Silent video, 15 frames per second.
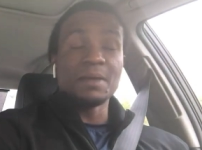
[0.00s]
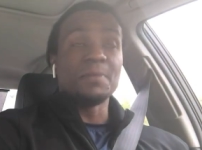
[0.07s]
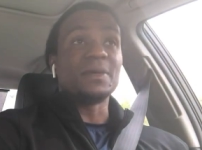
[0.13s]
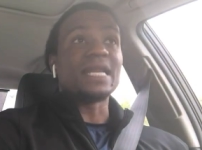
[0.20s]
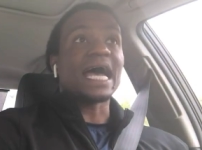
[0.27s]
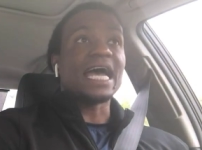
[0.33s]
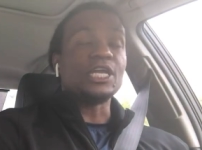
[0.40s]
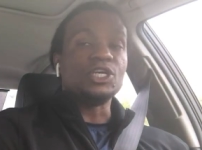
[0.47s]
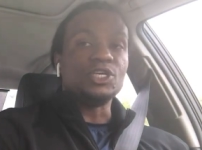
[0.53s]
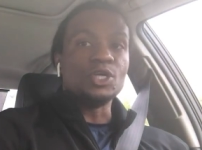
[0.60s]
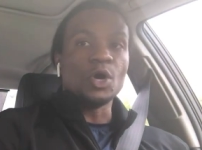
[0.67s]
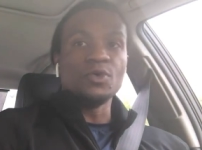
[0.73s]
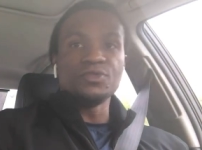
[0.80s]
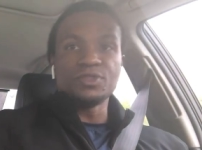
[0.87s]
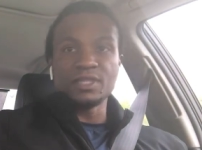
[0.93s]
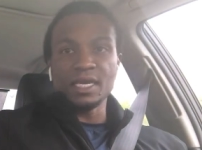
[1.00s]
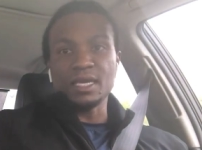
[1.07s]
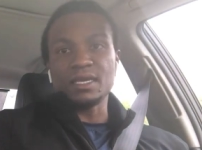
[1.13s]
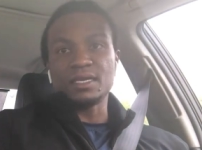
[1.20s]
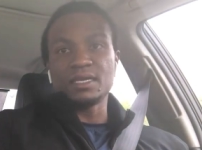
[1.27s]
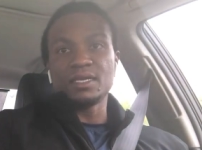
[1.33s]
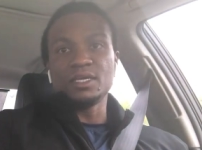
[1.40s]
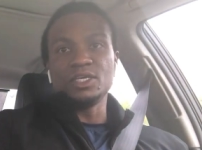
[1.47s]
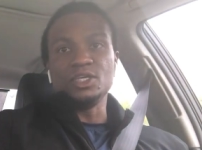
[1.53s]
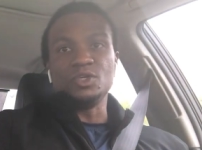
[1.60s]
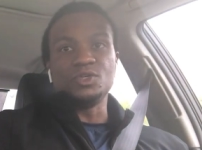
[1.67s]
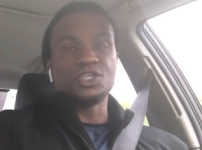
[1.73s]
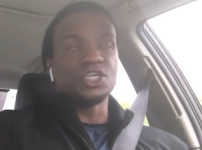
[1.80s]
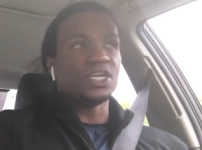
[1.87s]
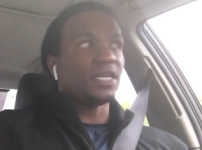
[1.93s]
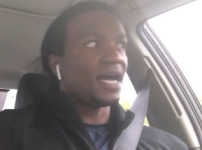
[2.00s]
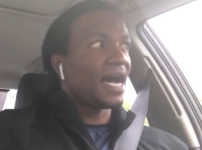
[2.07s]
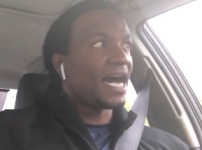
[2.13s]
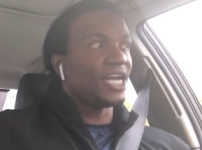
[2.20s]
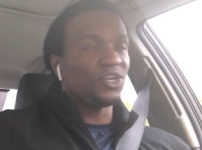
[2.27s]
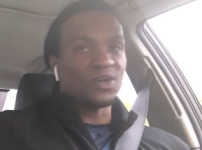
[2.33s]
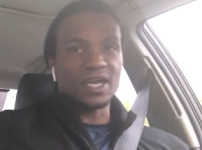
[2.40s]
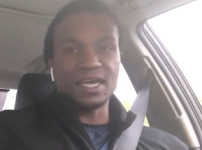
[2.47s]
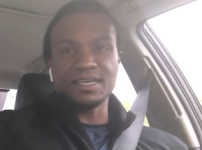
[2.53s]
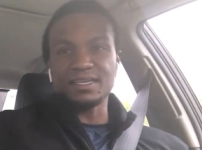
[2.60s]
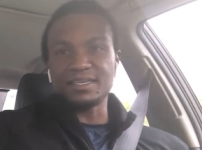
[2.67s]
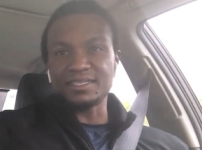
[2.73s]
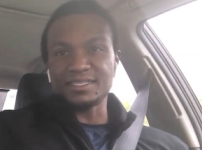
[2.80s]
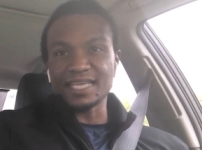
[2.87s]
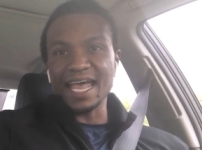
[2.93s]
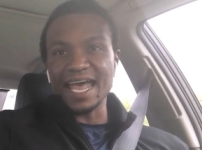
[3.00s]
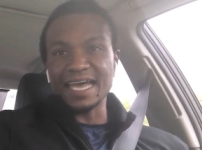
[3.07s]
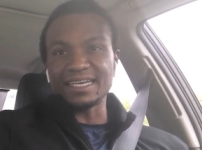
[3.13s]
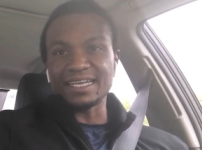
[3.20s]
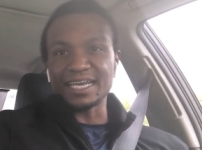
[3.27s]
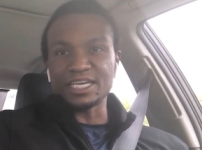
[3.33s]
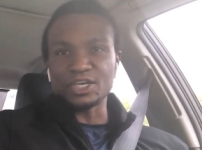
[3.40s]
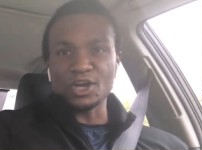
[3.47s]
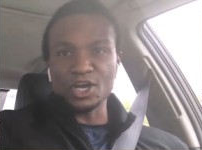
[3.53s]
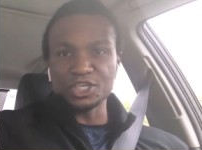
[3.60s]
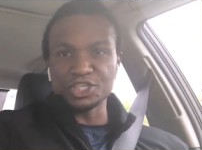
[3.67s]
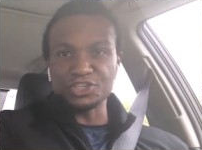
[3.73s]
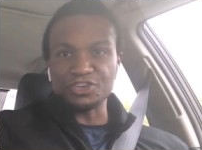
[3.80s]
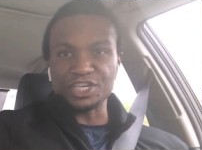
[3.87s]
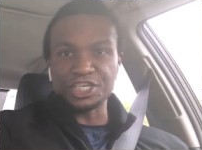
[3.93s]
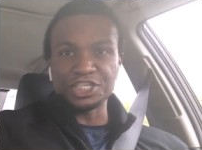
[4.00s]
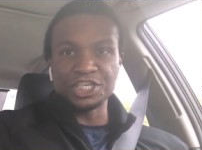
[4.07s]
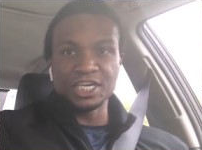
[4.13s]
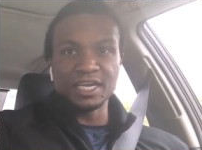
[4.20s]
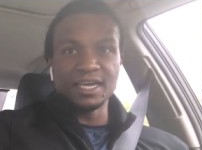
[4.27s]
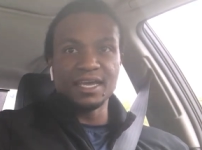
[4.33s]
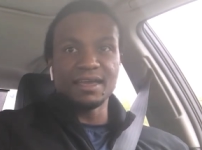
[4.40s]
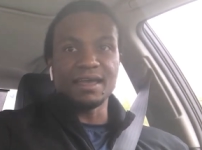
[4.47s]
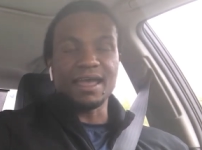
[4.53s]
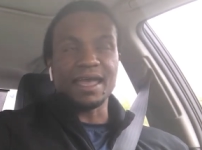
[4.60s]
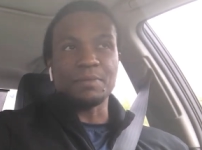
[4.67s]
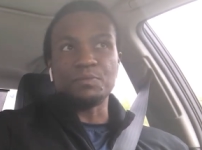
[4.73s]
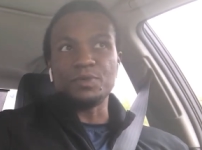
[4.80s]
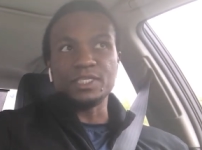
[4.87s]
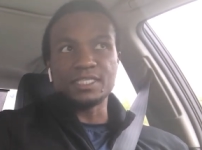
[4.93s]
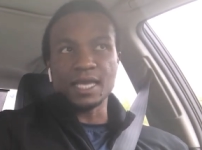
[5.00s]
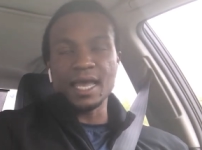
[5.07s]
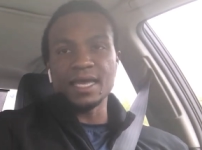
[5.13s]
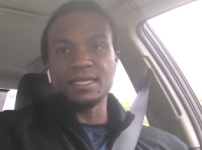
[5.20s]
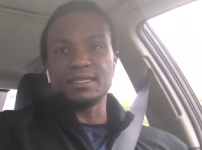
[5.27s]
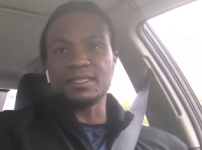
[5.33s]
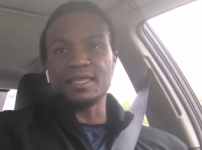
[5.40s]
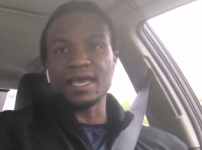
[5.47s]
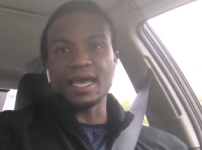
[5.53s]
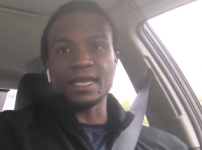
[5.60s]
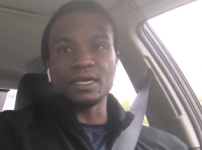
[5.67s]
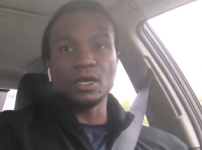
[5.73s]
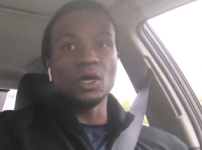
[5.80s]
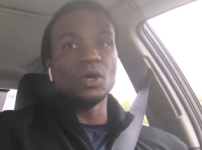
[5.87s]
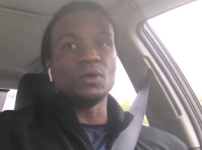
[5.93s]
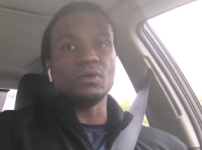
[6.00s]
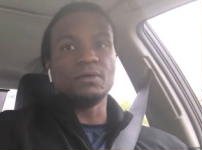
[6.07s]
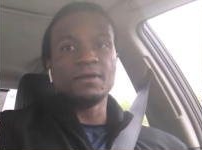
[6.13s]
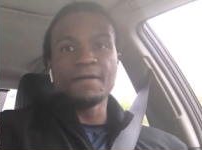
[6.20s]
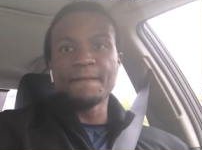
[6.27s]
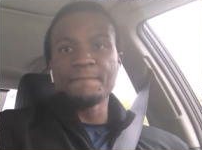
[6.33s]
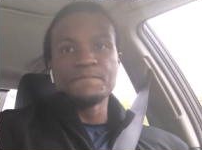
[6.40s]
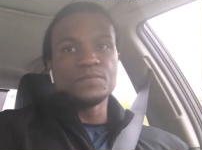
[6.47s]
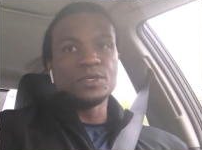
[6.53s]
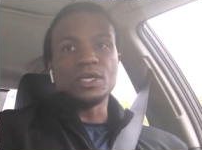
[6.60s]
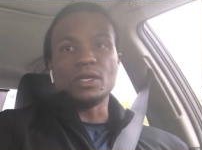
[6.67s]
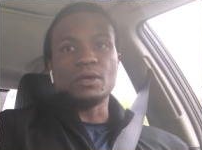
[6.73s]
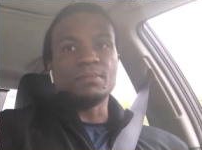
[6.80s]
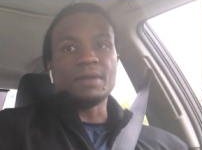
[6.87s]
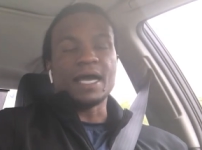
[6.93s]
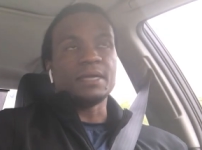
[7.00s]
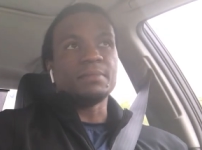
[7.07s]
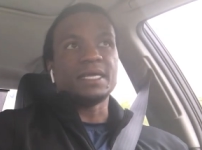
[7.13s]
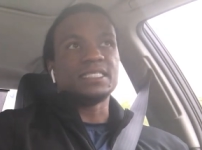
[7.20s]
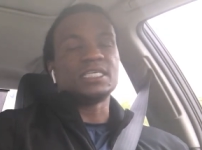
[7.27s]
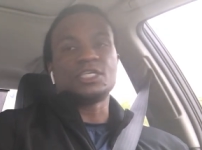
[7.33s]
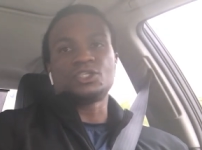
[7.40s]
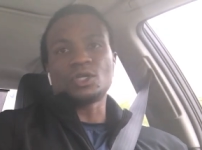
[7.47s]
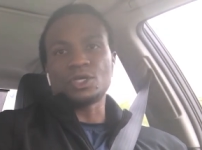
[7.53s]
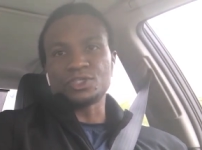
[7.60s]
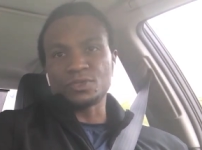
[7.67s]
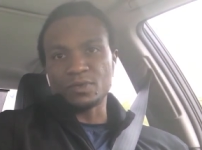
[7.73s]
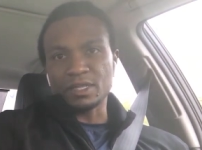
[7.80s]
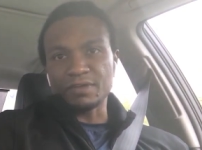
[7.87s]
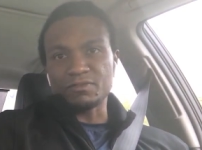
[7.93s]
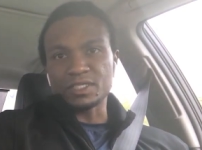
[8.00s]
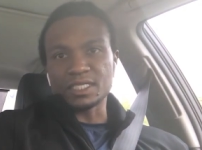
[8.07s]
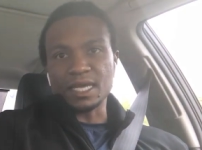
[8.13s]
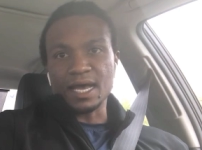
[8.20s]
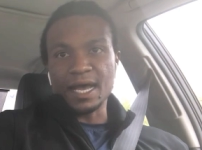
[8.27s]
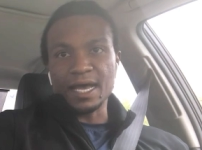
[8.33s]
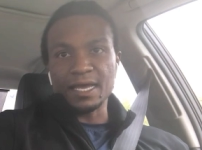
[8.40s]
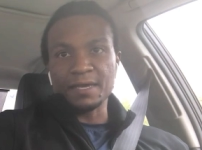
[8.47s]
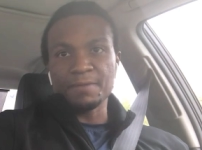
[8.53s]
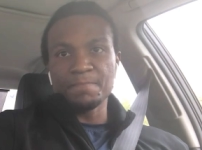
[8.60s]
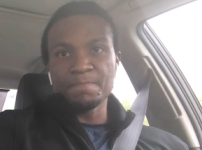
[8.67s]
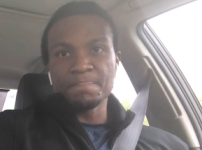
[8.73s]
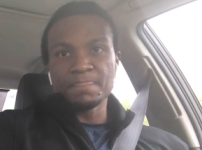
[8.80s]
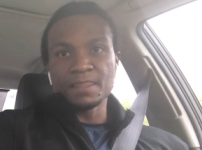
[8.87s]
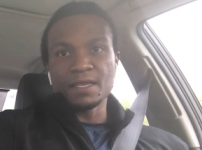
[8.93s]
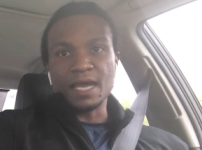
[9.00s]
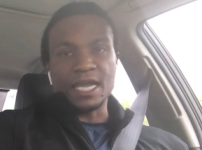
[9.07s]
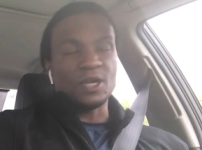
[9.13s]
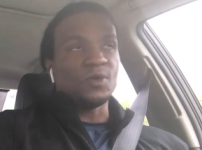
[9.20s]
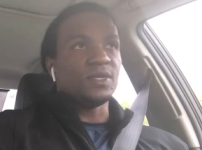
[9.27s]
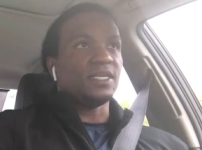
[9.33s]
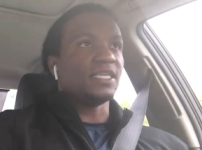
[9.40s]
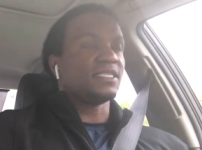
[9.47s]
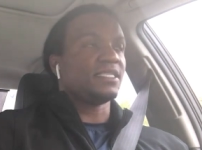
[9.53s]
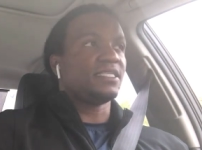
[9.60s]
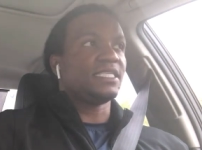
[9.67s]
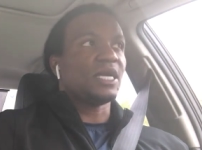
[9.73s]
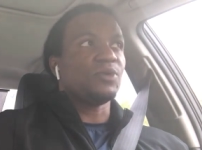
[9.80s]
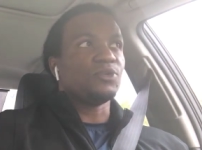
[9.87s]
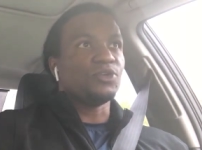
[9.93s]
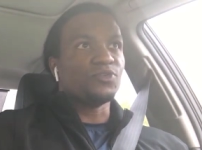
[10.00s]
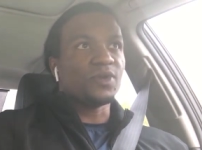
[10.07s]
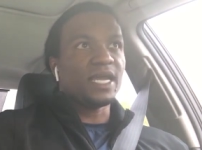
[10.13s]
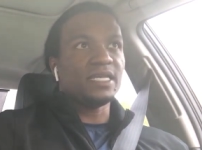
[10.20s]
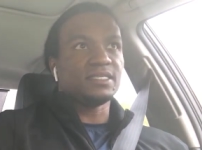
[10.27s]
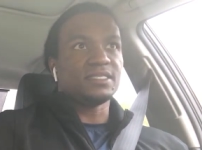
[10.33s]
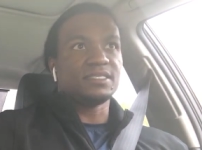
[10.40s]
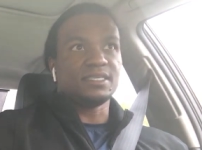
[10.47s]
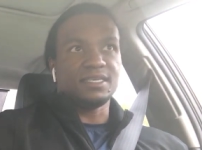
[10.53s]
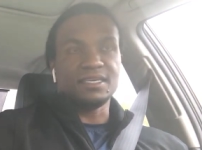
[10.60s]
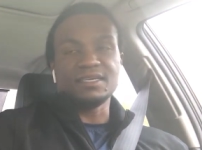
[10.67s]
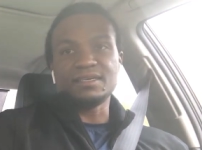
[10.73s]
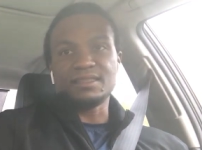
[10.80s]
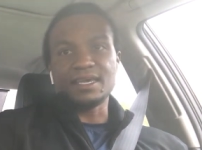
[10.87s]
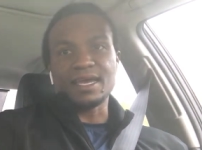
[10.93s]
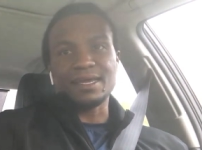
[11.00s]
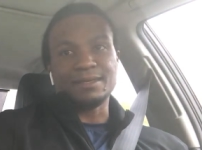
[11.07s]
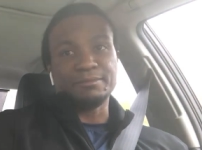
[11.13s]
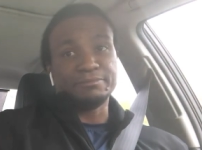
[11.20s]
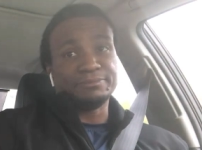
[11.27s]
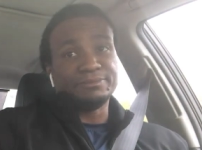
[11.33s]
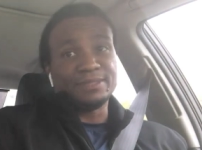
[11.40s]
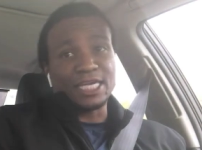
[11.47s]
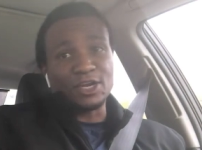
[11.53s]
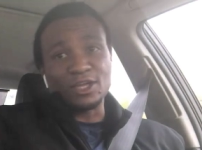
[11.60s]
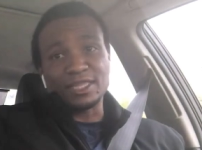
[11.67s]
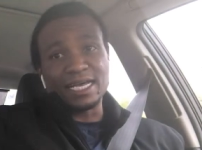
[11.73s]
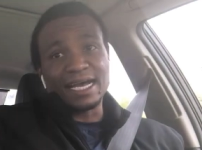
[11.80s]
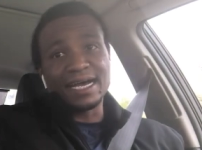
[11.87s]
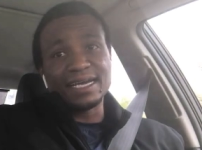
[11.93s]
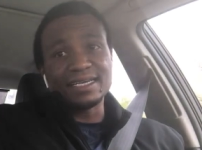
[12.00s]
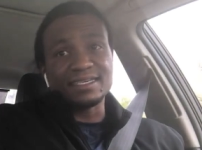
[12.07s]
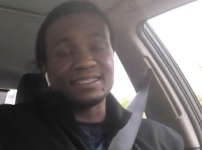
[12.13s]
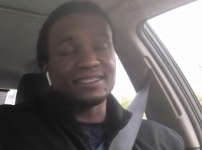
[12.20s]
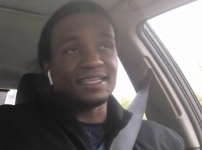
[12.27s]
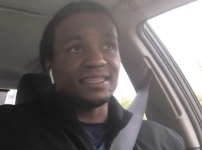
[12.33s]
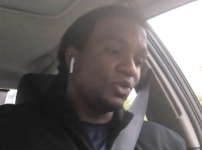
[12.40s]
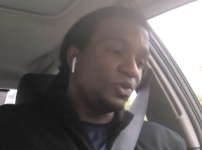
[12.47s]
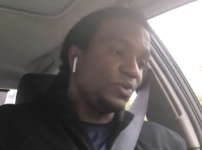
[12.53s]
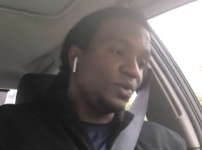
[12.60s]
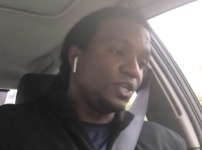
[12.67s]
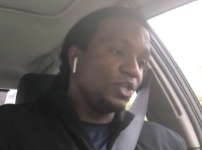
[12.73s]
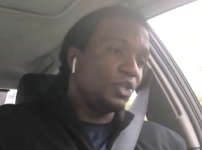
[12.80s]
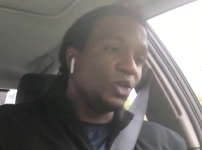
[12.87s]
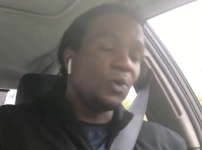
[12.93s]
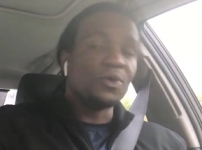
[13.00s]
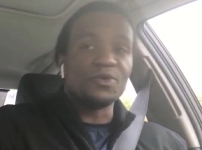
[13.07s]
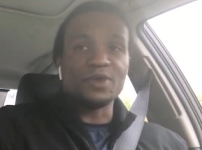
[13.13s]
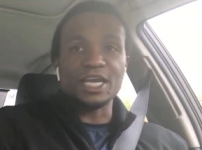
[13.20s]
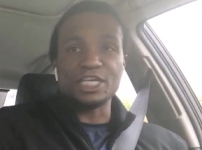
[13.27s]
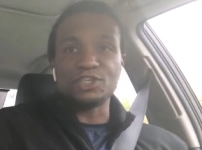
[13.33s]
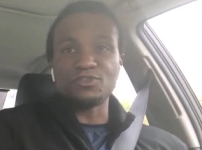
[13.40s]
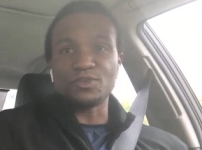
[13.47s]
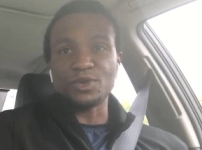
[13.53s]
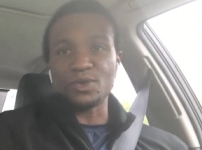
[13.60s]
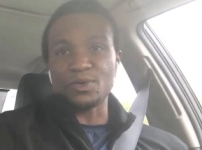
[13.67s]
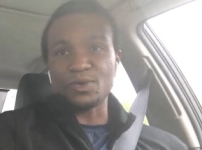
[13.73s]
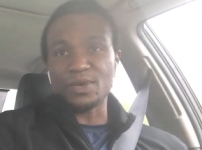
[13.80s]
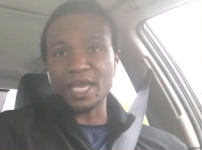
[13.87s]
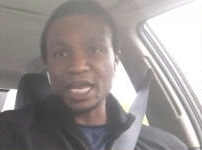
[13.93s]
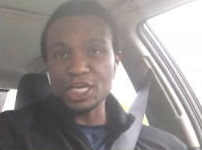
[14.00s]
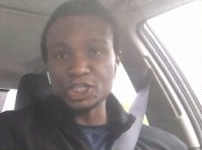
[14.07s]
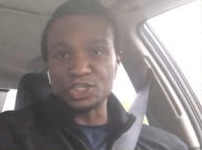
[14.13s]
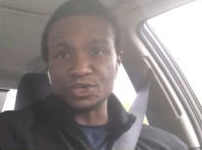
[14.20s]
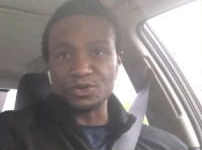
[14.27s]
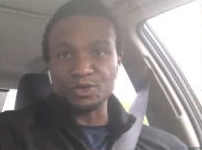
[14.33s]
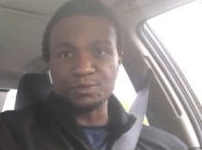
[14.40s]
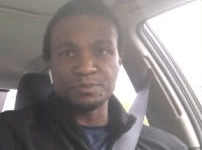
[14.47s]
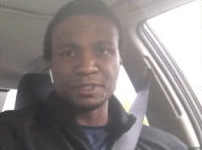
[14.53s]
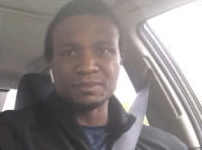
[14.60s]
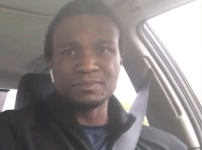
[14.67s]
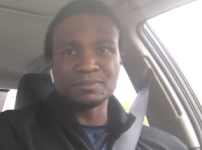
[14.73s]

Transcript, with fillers: but I don't think you should hide your head in the sand like an ostrich and pretend that, oh, you know, my, my testosterone levels are high. I know it doesn't sound great to hear that they're not the highest and you're in the lower range for your age group,